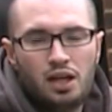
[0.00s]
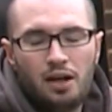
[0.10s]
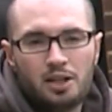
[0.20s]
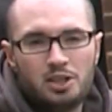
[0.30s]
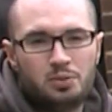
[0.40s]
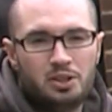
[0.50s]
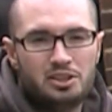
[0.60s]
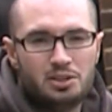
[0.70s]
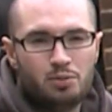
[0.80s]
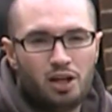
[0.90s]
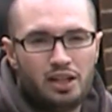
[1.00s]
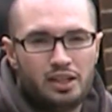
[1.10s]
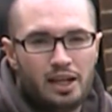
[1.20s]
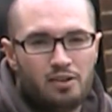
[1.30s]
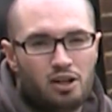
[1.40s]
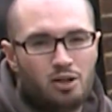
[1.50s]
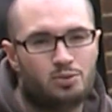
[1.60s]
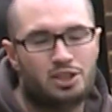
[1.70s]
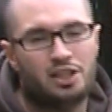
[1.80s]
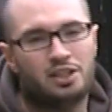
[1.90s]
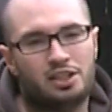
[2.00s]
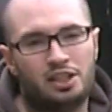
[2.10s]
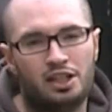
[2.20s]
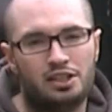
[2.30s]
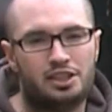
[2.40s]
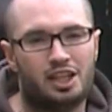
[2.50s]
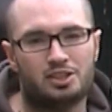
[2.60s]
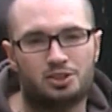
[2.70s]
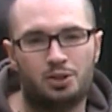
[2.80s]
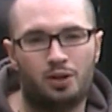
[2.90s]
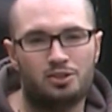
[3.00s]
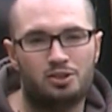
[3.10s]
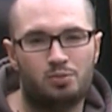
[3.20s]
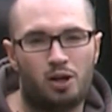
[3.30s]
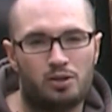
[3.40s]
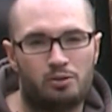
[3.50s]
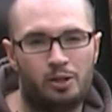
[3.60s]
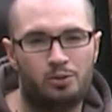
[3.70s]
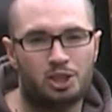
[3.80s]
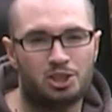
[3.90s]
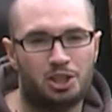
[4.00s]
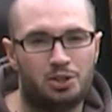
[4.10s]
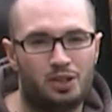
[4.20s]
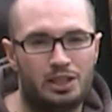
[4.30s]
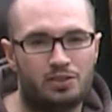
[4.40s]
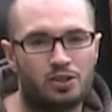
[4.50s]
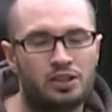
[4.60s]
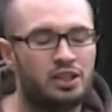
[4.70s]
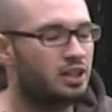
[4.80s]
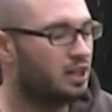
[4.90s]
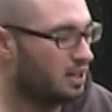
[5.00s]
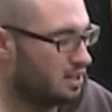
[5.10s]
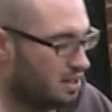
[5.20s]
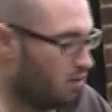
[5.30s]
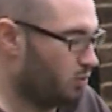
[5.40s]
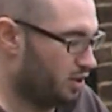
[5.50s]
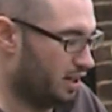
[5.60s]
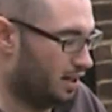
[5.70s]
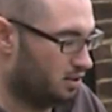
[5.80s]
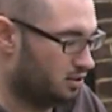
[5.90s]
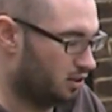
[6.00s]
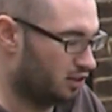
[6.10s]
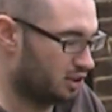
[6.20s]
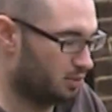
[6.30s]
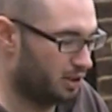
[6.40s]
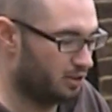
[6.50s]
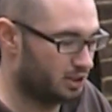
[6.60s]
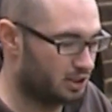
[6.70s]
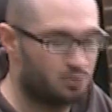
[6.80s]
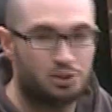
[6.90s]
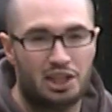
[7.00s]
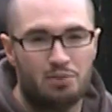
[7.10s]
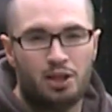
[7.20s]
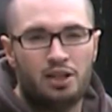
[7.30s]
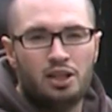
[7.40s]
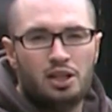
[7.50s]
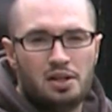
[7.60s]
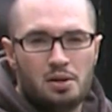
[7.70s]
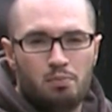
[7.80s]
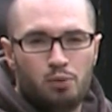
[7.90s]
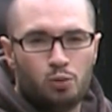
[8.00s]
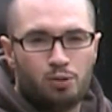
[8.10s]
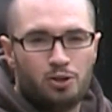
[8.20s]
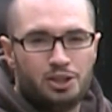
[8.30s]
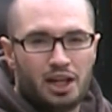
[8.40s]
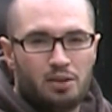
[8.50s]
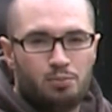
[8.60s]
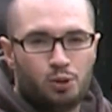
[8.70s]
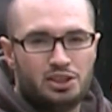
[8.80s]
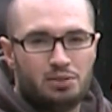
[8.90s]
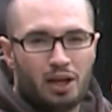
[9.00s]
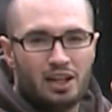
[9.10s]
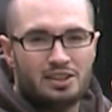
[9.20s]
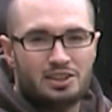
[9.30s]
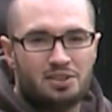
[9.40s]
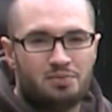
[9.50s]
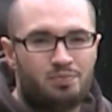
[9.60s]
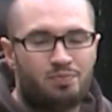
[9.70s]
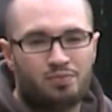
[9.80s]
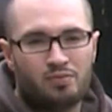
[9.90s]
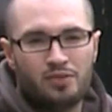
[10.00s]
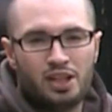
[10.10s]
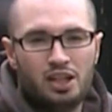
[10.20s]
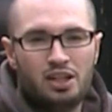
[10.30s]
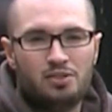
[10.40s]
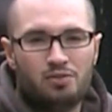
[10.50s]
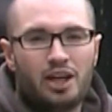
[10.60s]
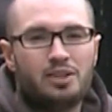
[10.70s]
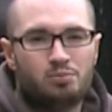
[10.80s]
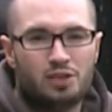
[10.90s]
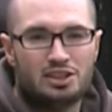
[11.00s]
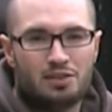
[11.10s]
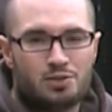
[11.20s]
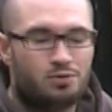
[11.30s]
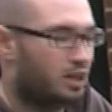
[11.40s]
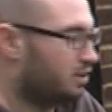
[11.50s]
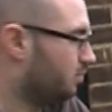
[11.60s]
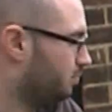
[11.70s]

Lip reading: I'm going to be using my Air Arms TX200 Mark III, which I showed you earlier on, and with that I'm just going to be using some cheap Milbro Jet pointed pellets. Right, let's have some fun.